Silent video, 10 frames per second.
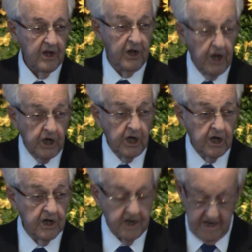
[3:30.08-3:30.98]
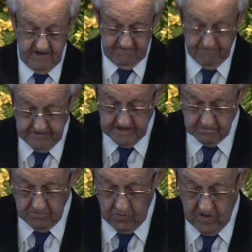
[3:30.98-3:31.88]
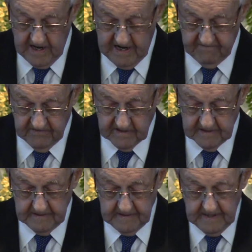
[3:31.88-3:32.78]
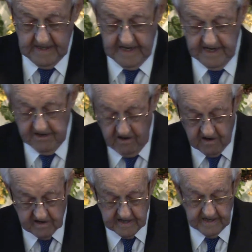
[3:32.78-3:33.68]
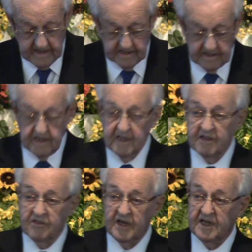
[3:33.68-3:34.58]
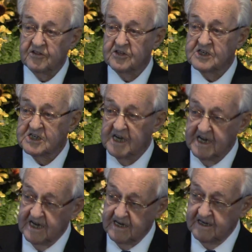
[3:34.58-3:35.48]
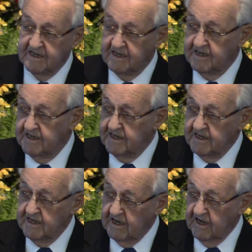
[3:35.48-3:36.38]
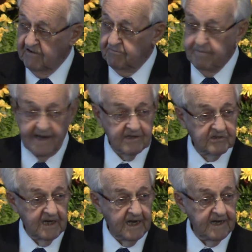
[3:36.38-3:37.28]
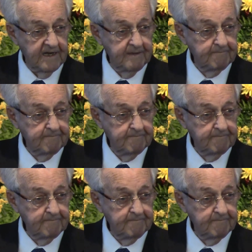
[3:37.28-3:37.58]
have wreaked more havoc and heartache than the sin of backsliding.